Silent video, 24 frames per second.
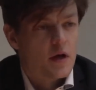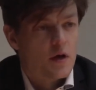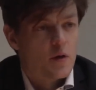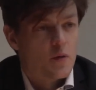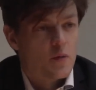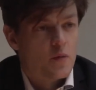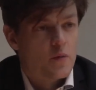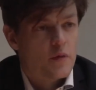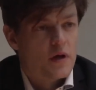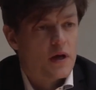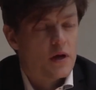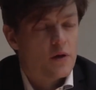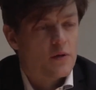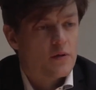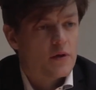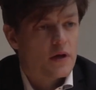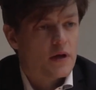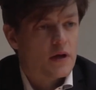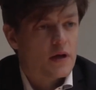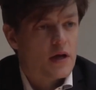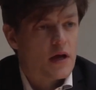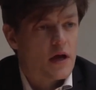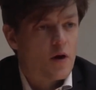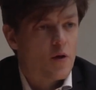we look
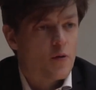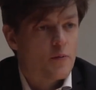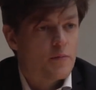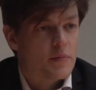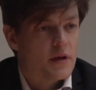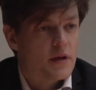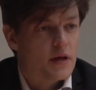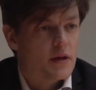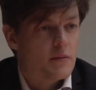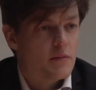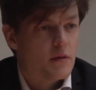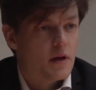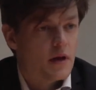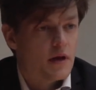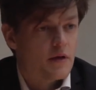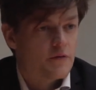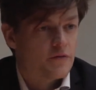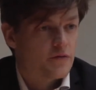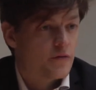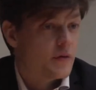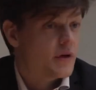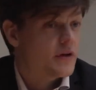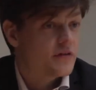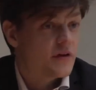at how people have
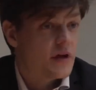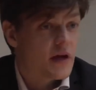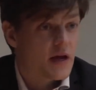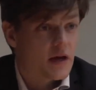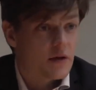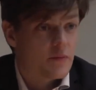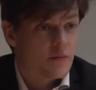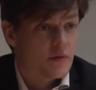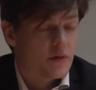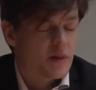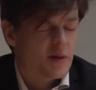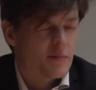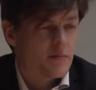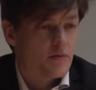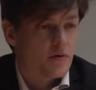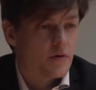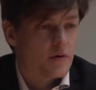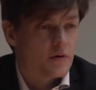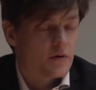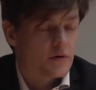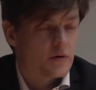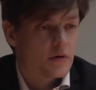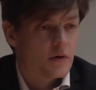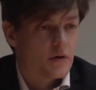to interact with the
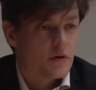product.